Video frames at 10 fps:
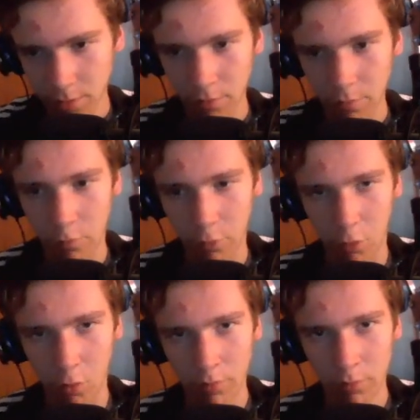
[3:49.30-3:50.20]

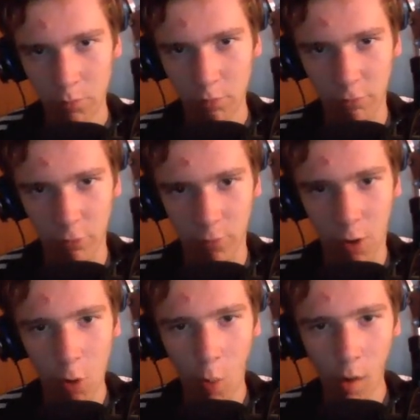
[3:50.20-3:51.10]
Vroom, vroom.
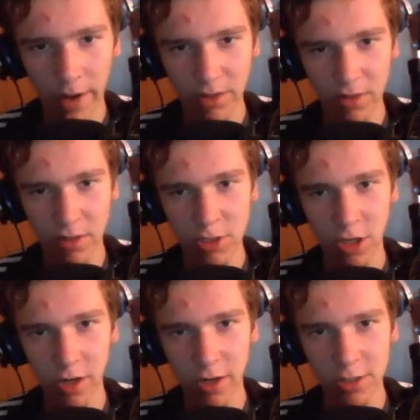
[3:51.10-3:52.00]
Oh, we get the
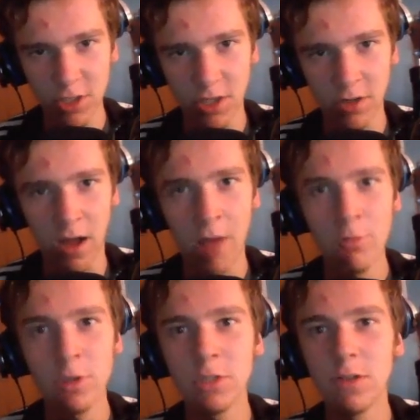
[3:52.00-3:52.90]
circuit still. I
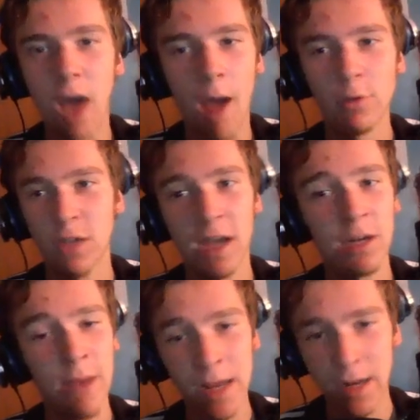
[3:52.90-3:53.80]
was, I was kind
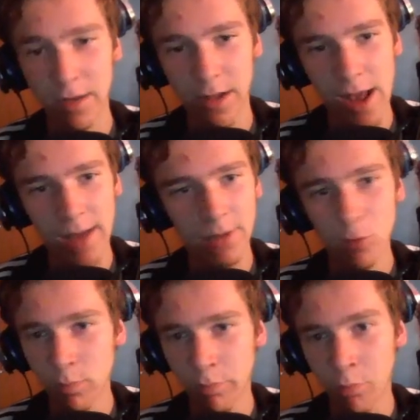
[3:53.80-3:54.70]
of mad that I had to
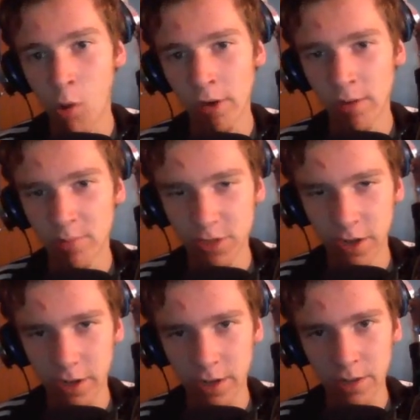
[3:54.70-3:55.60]
use a programmed
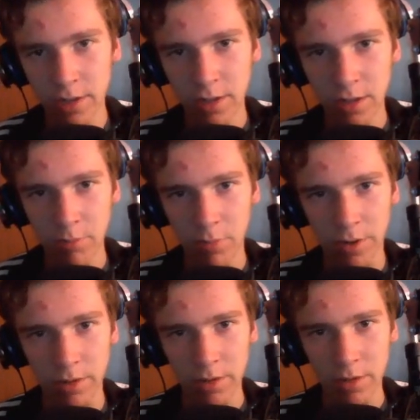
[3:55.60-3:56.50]
circuit,
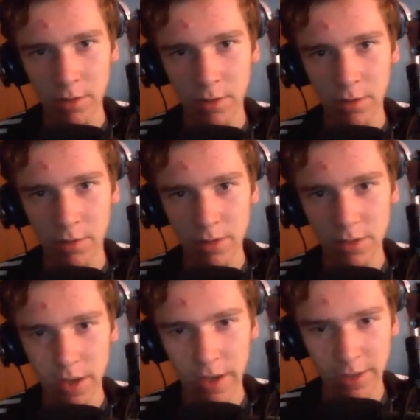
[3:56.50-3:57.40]
but this
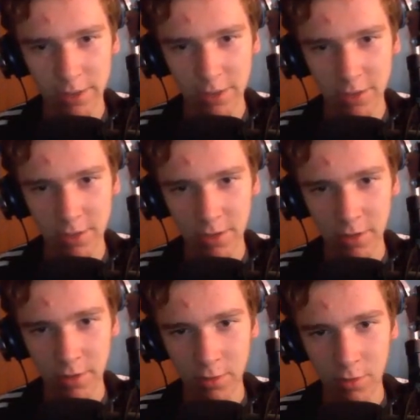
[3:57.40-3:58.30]
guy is.
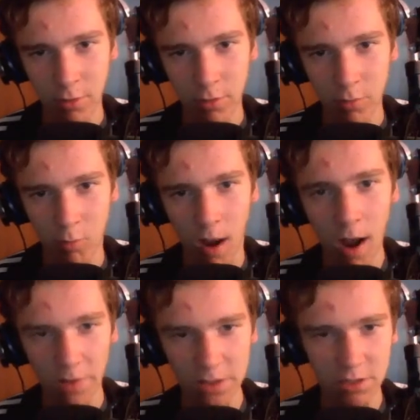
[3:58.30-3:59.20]

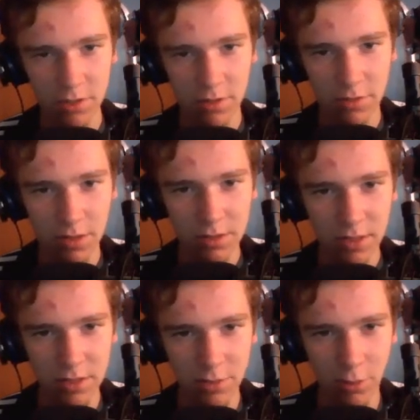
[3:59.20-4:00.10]
Wow, this is this
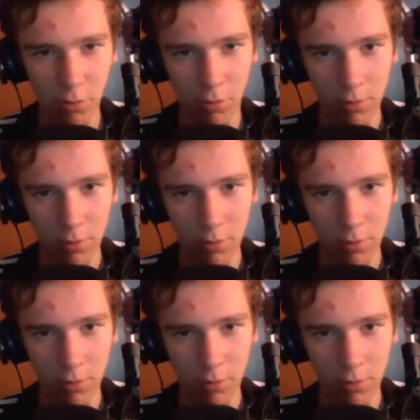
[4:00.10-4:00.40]
thing's cool.